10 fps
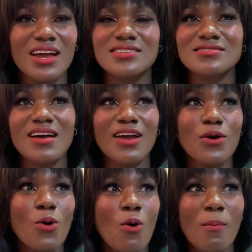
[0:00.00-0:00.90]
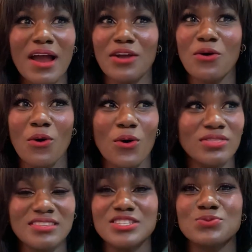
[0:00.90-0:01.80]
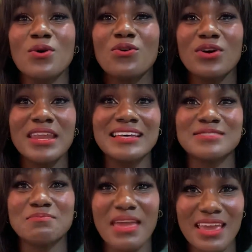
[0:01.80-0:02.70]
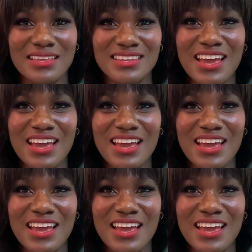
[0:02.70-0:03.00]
It's like, oh my God, this is what God has made.